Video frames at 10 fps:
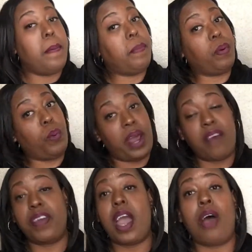But
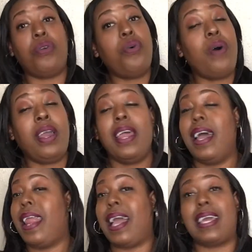whatever y'all doing,
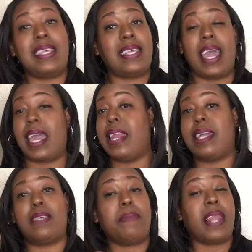like he say, it
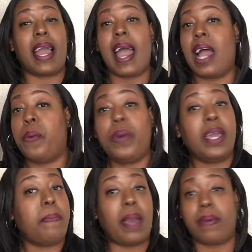needs to be like
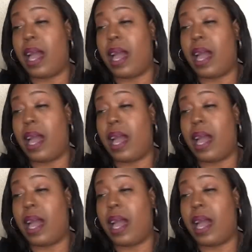Halloween, baby.